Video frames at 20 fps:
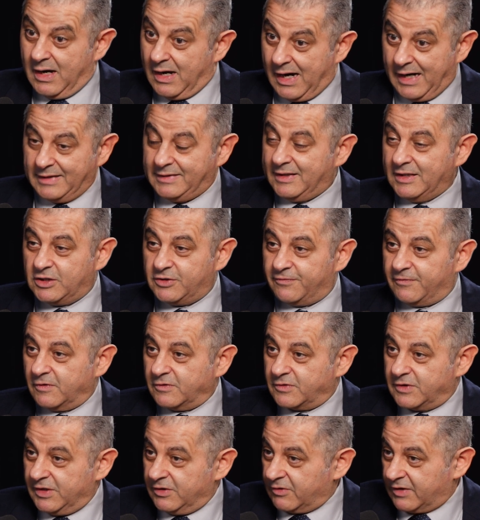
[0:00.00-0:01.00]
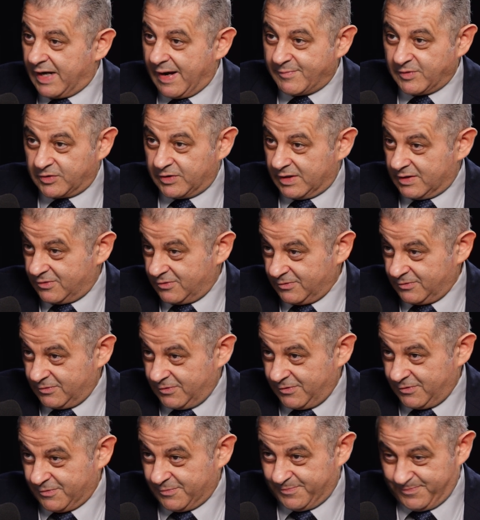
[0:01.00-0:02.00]
I teach first-year chemistry, and so
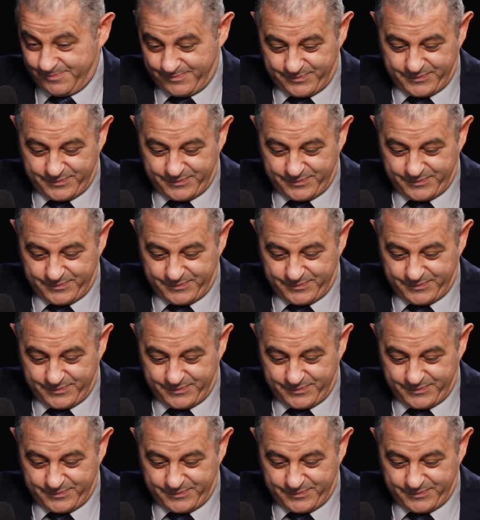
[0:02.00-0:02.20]
do you.